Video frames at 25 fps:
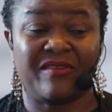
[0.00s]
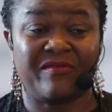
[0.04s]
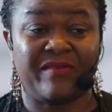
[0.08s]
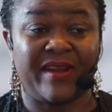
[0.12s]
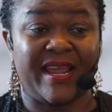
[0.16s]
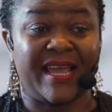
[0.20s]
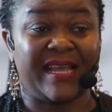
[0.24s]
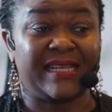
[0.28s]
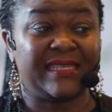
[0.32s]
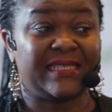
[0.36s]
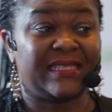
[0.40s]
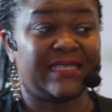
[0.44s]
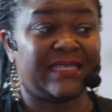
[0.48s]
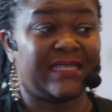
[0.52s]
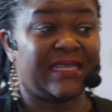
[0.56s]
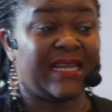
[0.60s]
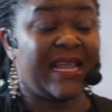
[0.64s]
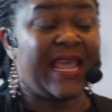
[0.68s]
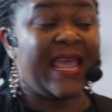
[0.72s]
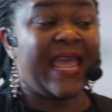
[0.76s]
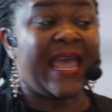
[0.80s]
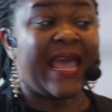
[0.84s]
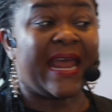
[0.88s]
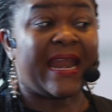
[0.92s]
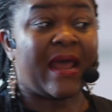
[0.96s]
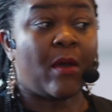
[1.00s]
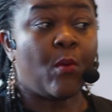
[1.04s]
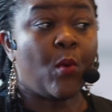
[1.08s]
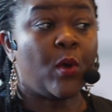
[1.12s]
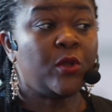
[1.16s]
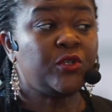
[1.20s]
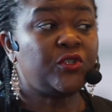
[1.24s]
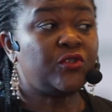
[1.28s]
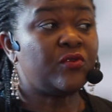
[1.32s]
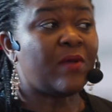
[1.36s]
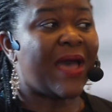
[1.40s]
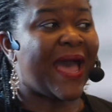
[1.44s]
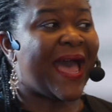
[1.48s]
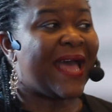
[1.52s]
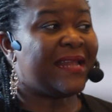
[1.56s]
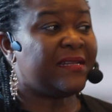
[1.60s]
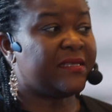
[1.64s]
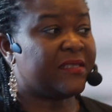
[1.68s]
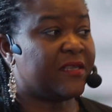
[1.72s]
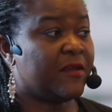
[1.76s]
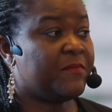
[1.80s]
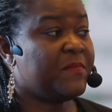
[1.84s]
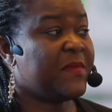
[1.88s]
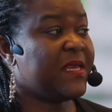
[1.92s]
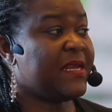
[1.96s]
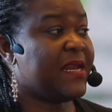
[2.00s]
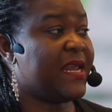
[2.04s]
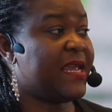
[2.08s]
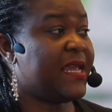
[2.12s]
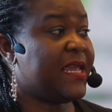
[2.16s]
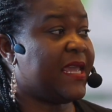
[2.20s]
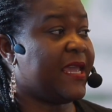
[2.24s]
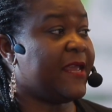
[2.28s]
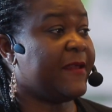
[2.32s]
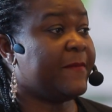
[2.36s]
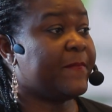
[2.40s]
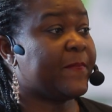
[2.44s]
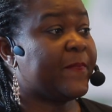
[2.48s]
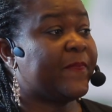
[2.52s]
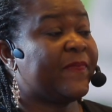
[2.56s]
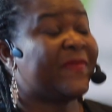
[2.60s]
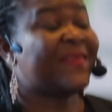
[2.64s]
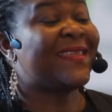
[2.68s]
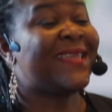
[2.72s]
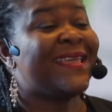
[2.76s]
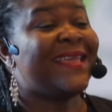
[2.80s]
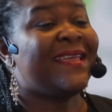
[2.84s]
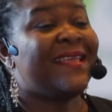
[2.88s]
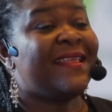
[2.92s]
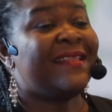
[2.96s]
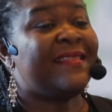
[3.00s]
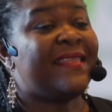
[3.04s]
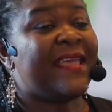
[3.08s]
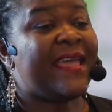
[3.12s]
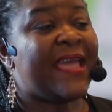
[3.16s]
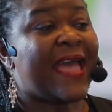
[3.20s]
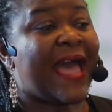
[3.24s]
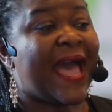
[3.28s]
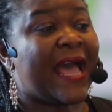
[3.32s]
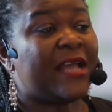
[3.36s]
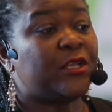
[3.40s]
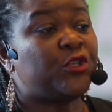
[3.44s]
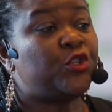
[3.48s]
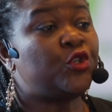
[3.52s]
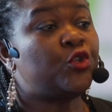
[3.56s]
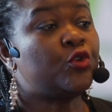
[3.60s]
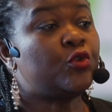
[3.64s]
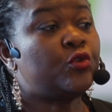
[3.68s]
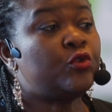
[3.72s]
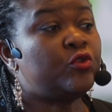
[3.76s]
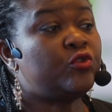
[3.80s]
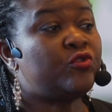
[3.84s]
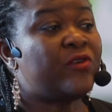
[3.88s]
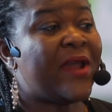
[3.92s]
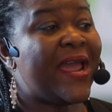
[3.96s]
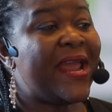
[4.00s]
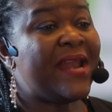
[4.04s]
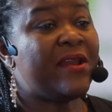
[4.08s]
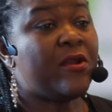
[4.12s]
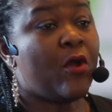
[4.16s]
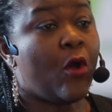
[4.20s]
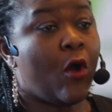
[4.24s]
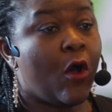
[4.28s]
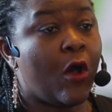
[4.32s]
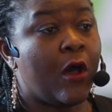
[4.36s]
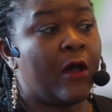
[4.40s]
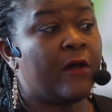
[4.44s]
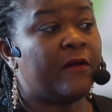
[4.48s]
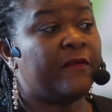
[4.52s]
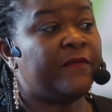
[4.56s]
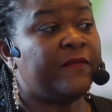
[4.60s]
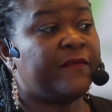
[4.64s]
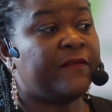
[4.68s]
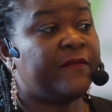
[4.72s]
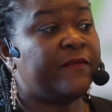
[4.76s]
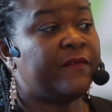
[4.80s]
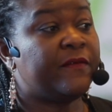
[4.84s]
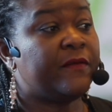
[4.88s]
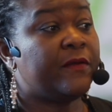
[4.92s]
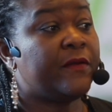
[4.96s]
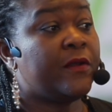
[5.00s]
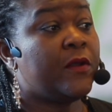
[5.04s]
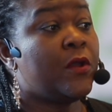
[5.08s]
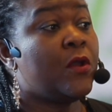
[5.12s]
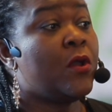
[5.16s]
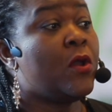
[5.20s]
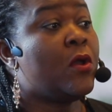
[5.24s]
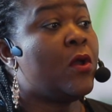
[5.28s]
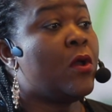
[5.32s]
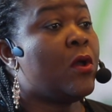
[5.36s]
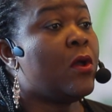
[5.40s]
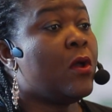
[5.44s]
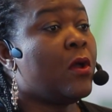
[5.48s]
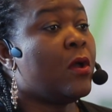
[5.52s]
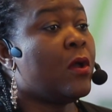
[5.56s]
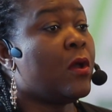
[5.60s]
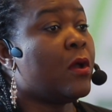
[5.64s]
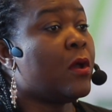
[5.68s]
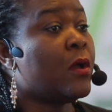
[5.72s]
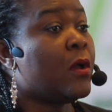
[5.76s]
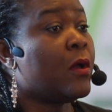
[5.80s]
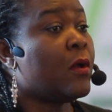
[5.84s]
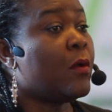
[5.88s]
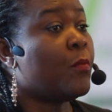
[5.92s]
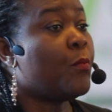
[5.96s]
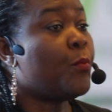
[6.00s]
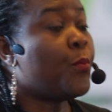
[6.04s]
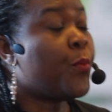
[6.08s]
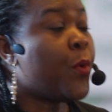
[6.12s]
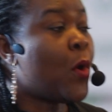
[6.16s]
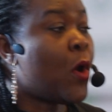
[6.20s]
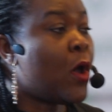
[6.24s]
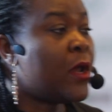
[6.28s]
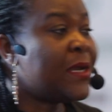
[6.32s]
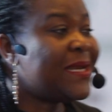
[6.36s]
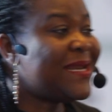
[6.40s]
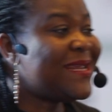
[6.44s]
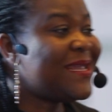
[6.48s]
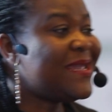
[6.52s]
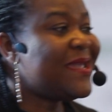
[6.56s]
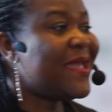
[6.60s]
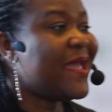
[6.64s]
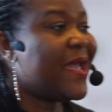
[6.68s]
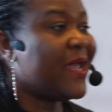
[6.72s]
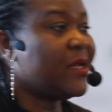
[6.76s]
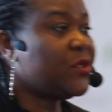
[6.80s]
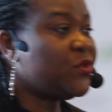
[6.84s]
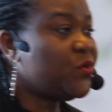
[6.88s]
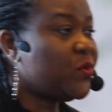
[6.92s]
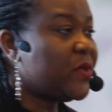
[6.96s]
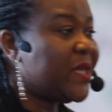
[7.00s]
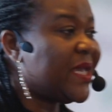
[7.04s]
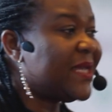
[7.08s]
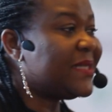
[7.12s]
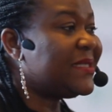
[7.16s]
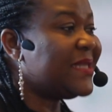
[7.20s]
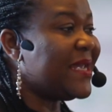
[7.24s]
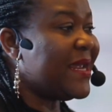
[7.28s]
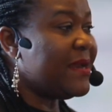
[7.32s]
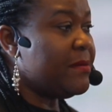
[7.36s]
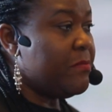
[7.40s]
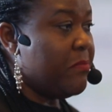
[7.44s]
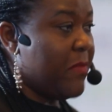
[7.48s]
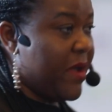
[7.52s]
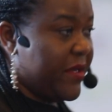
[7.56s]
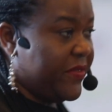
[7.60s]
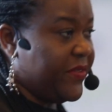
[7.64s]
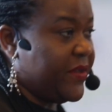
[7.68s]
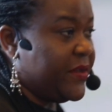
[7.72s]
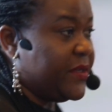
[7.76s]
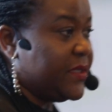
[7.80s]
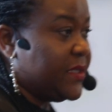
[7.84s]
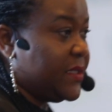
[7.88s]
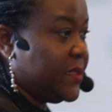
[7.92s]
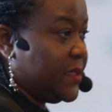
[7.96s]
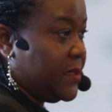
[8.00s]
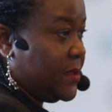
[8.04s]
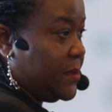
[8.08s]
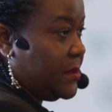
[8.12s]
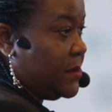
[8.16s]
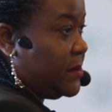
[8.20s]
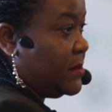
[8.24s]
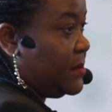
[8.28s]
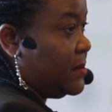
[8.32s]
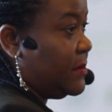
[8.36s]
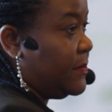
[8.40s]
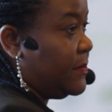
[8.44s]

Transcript: areas, and I want to add something again. They are children of poorly educated mothers.